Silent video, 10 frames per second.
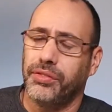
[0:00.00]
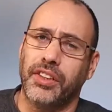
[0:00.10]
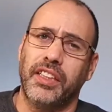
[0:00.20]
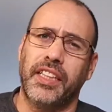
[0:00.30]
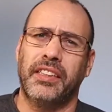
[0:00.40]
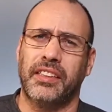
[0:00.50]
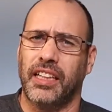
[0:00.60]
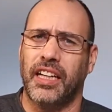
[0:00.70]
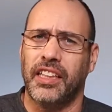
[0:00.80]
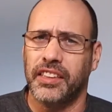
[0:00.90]

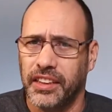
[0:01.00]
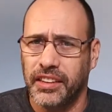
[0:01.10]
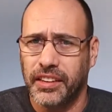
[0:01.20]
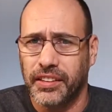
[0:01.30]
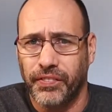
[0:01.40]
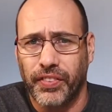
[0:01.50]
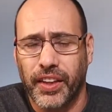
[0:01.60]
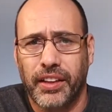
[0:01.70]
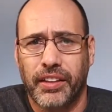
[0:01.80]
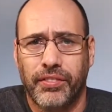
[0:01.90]
affiliate earnings
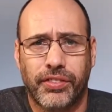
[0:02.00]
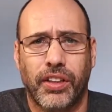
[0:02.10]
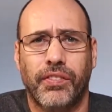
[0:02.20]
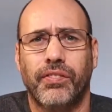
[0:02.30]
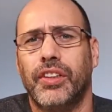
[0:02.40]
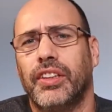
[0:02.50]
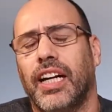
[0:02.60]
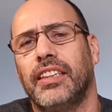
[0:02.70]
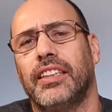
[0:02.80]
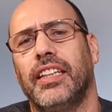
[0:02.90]
from you
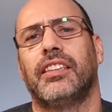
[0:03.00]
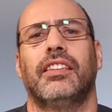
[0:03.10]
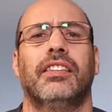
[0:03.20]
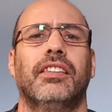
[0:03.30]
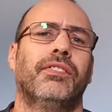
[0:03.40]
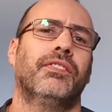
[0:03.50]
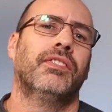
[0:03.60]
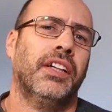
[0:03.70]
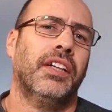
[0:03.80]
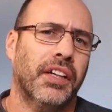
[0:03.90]
guys that
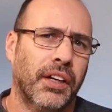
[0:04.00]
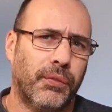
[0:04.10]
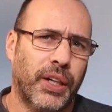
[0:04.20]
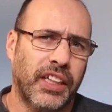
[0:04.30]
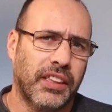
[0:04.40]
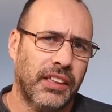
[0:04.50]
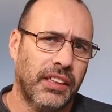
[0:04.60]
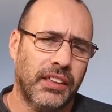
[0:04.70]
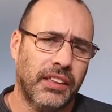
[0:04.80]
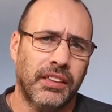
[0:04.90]
press
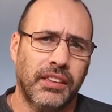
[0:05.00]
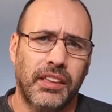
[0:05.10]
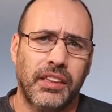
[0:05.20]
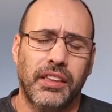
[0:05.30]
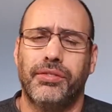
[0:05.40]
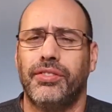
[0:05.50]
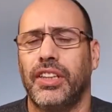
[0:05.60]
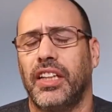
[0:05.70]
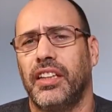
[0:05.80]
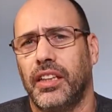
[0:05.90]
in the
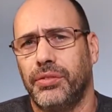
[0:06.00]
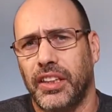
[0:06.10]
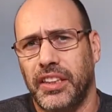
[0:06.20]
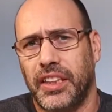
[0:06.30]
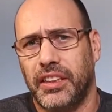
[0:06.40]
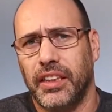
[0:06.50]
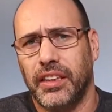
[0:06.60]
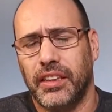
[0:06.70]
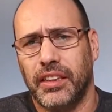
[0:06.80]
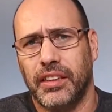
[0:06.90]
affiliate
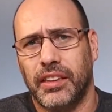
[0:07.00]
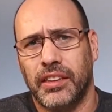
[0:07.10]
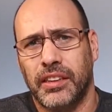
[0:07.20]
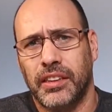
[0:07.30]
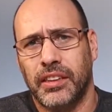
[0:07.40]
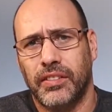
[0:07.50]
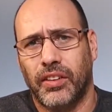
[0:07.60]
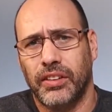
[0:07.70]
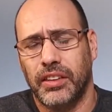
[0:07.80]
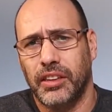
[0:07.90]
link
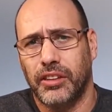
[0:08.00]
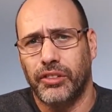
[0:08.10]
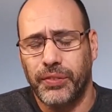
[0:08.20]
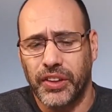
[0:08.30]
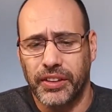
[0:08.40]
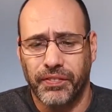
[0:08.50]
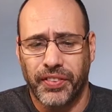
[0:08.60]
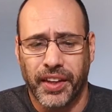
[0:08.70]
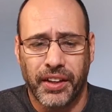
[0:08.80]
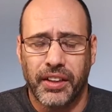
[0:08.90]
on the description,
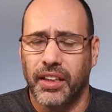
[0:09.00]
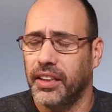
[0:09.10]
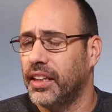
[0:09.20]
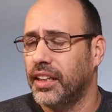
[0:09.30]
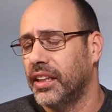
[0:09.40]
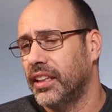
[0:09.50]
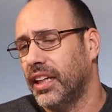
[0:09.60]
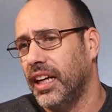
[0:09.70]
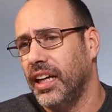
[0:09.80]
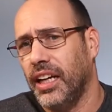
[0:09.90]
and
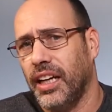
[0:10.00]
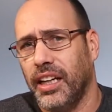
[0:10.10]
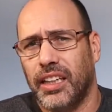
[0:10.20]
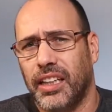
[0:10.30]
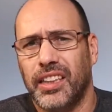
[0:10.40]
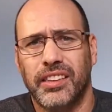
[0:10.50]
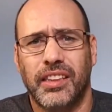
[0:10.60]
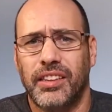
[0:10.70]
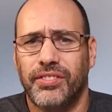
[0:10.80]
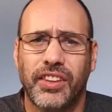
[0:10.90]
I earn
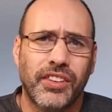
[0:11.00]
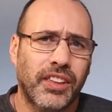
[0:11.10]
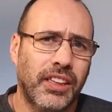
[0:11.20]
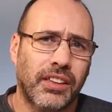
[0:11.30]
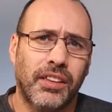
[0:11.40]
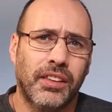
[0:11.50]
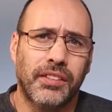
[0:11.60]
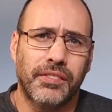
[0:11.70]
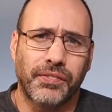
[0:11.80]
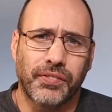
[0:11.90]
very
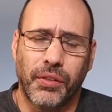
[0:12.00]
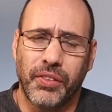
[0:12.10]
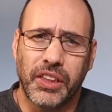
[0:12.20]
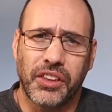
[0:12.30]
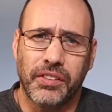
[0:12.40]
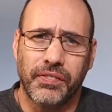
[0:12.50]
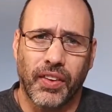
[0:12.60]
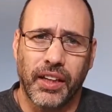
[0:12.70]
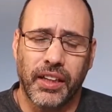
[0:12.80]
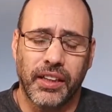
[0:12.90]
little commission.